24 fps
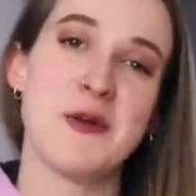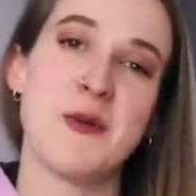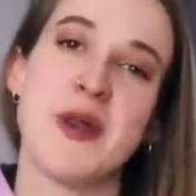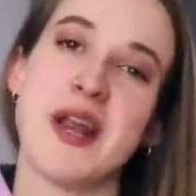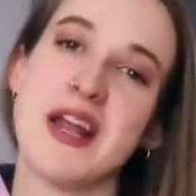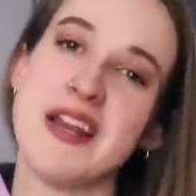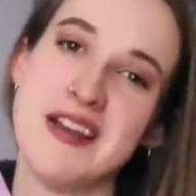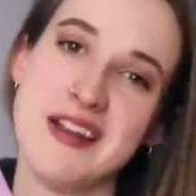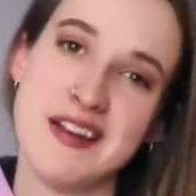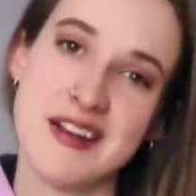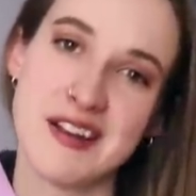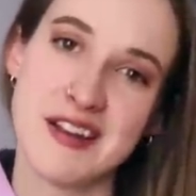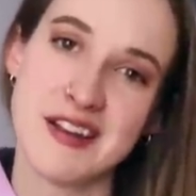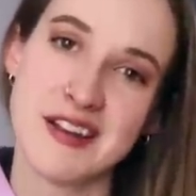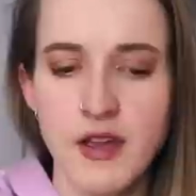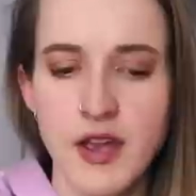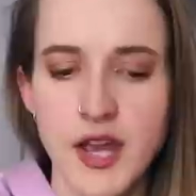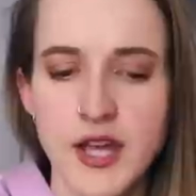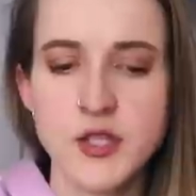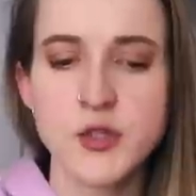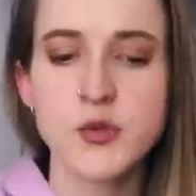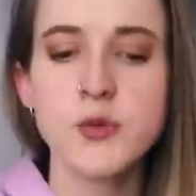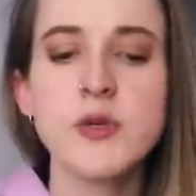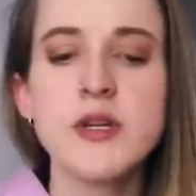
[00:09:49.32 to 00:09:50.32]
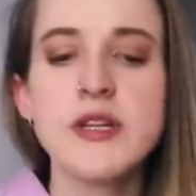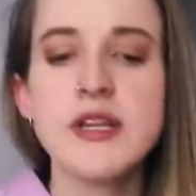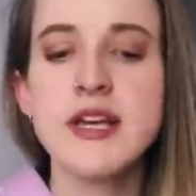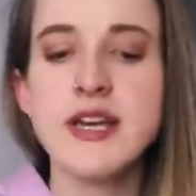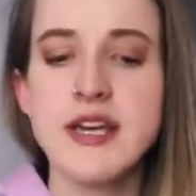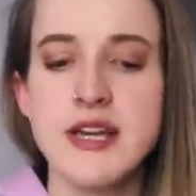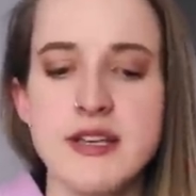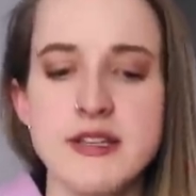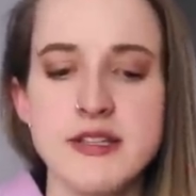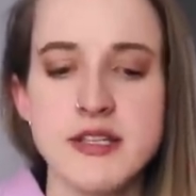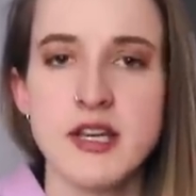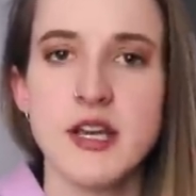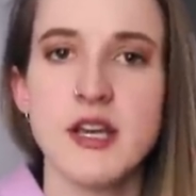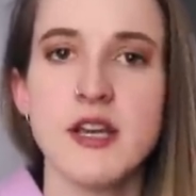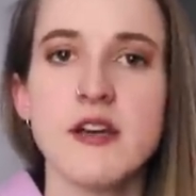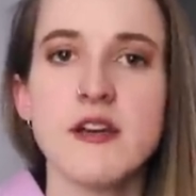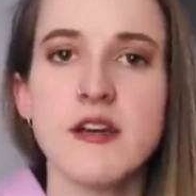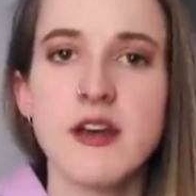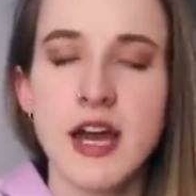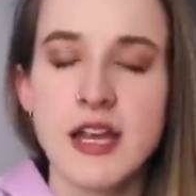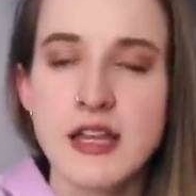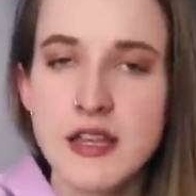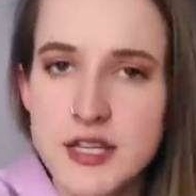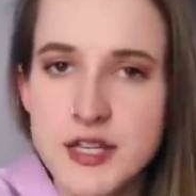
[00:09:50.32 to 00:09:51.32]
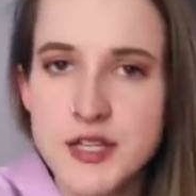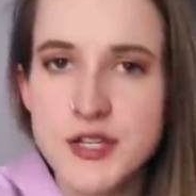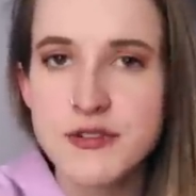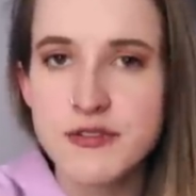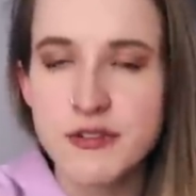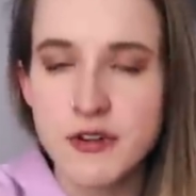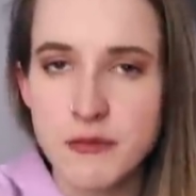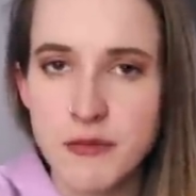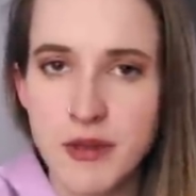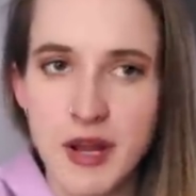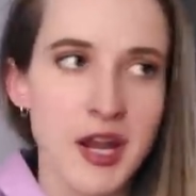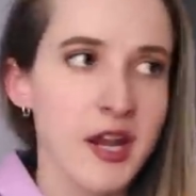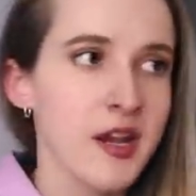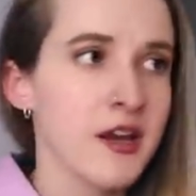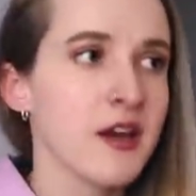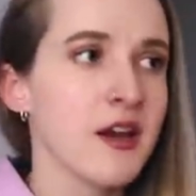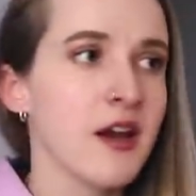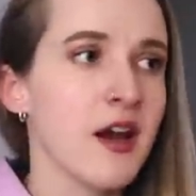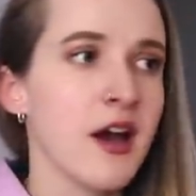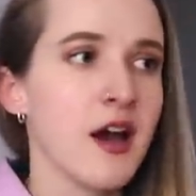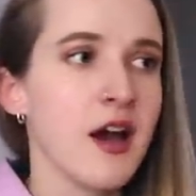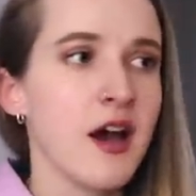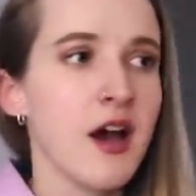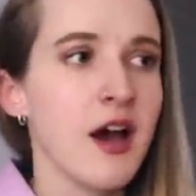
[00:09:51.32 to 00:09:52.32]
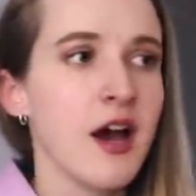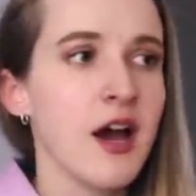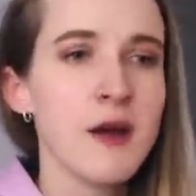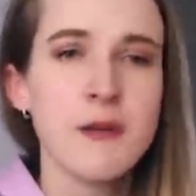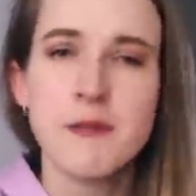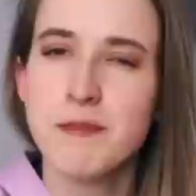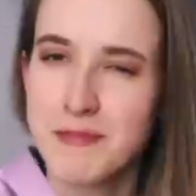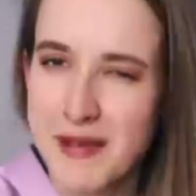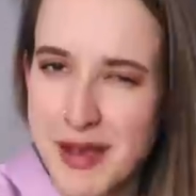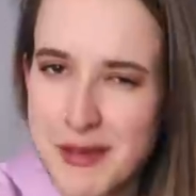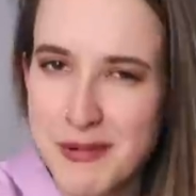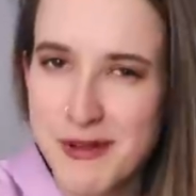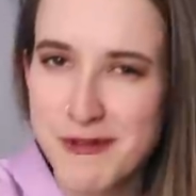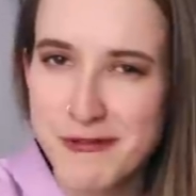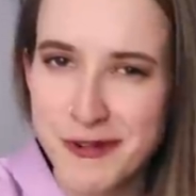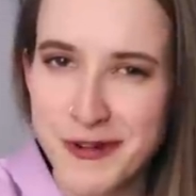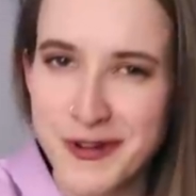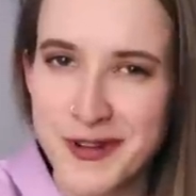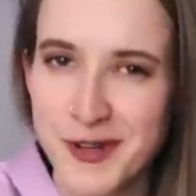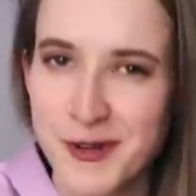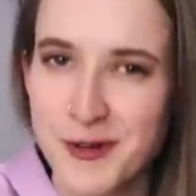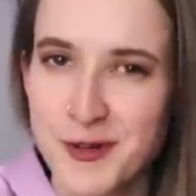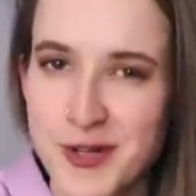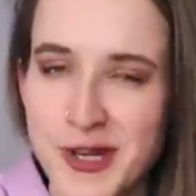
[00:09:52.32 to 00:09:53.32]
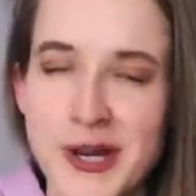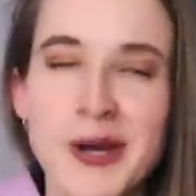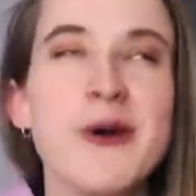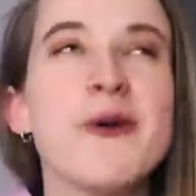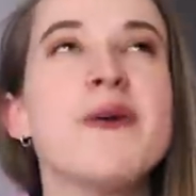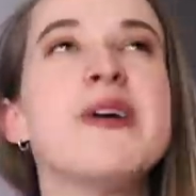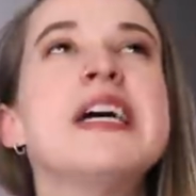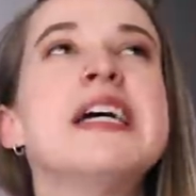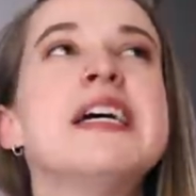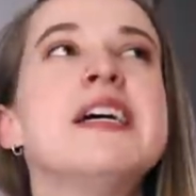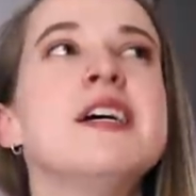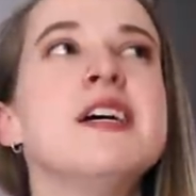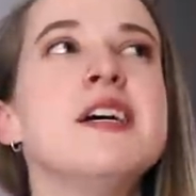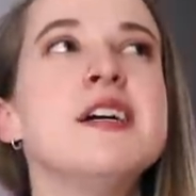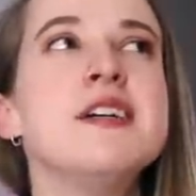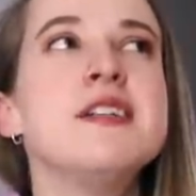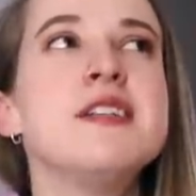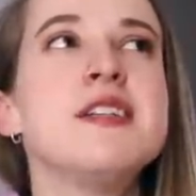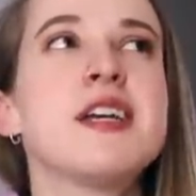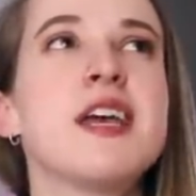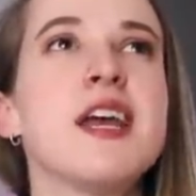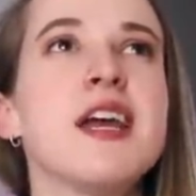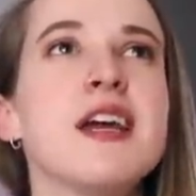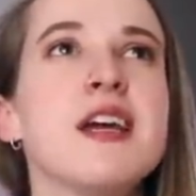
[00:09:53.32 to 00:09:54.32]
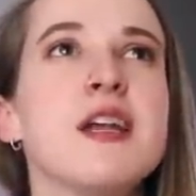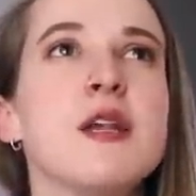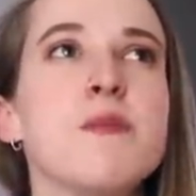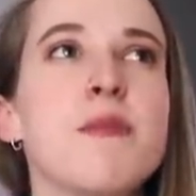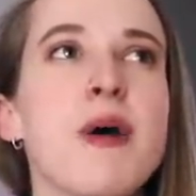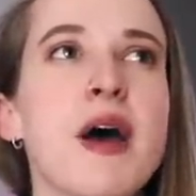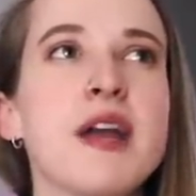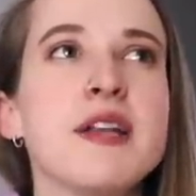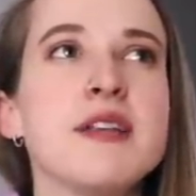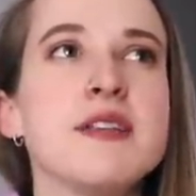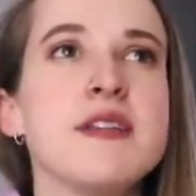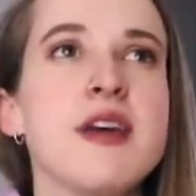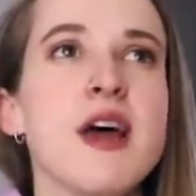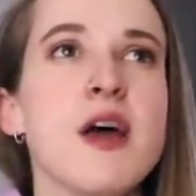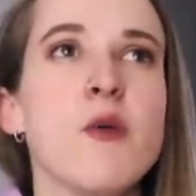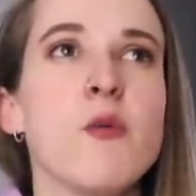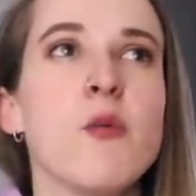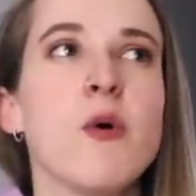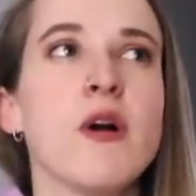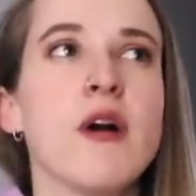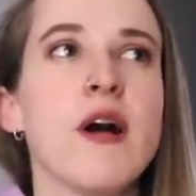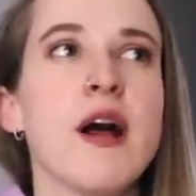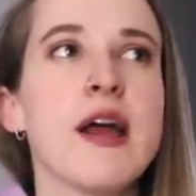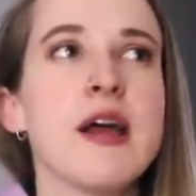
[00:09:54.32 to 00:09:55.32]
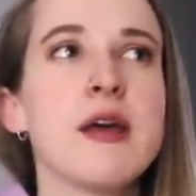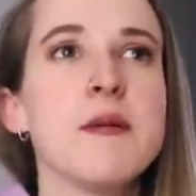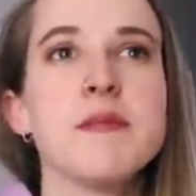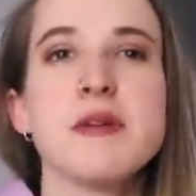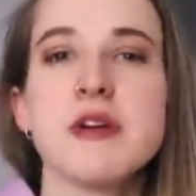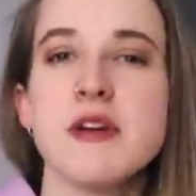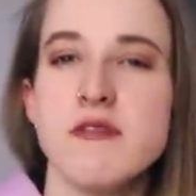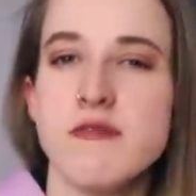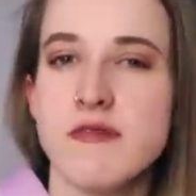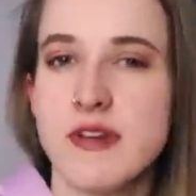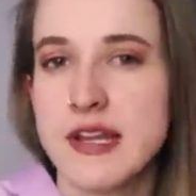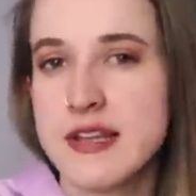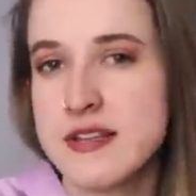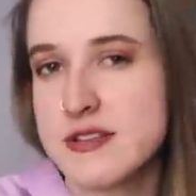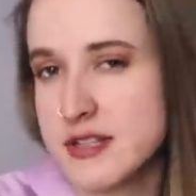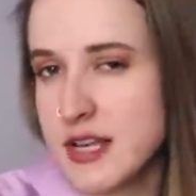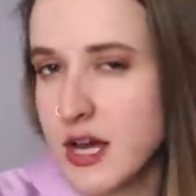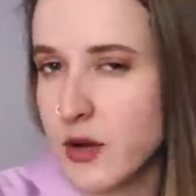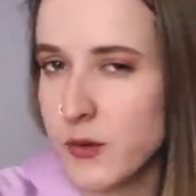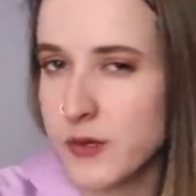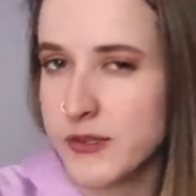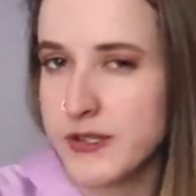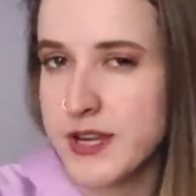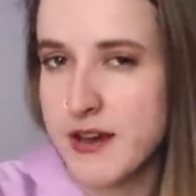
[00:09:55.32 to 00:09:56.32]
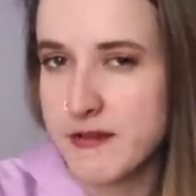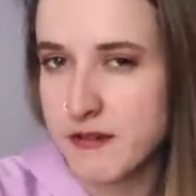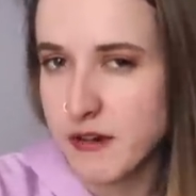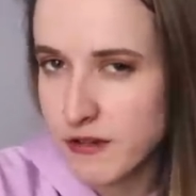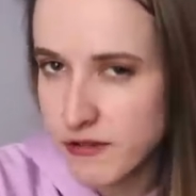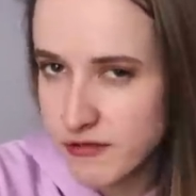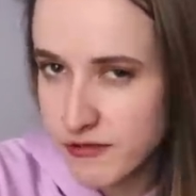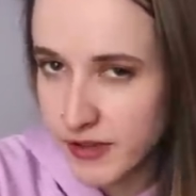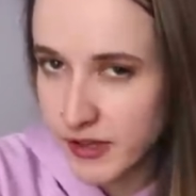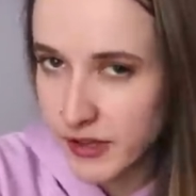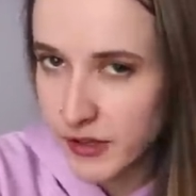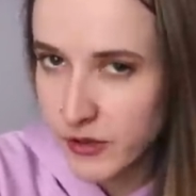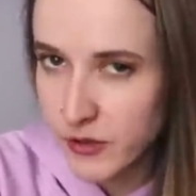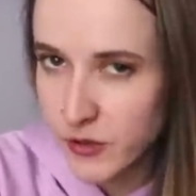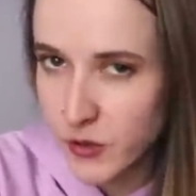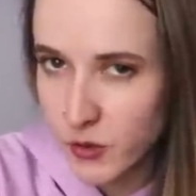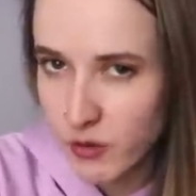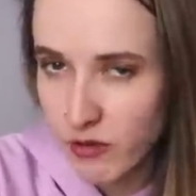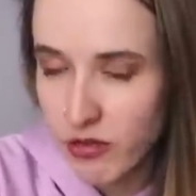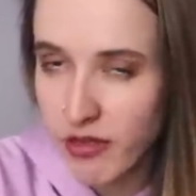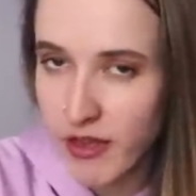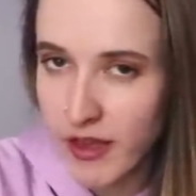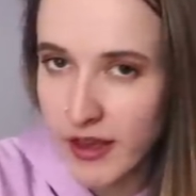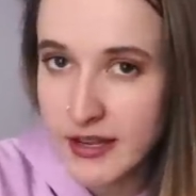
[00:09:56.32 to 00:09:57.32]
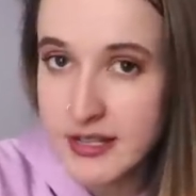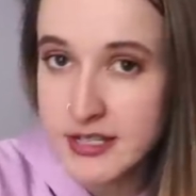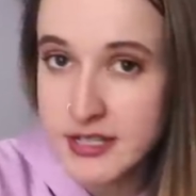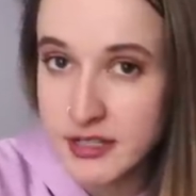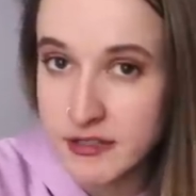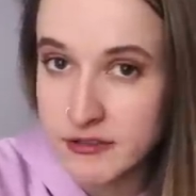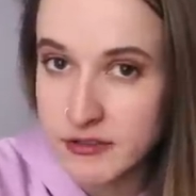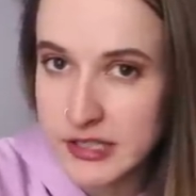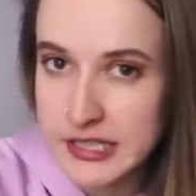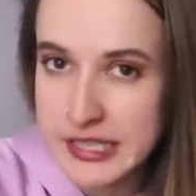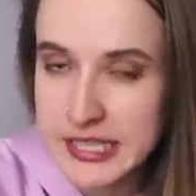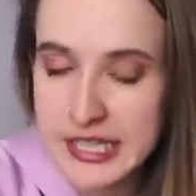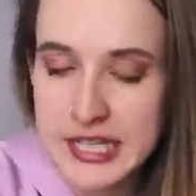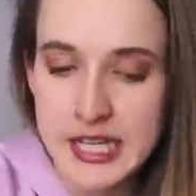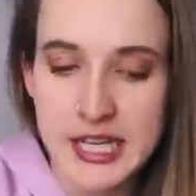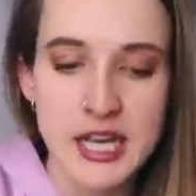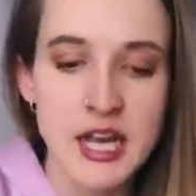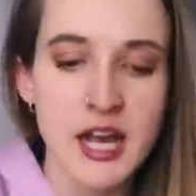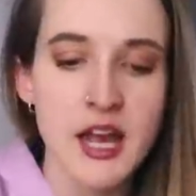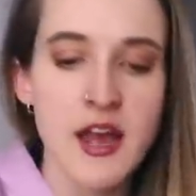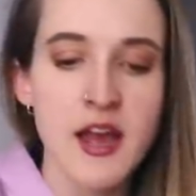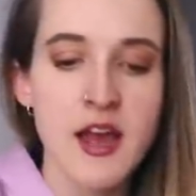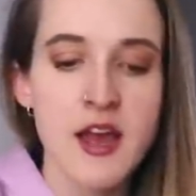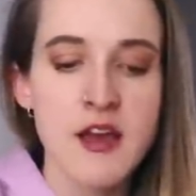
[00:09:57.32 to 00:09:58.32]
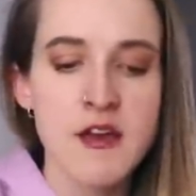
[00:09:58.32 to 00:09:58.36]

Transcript: what I needed. It's really easy, at least for me, maybe for you too, to get in a mindset where I am convinced I will never feel or think differently.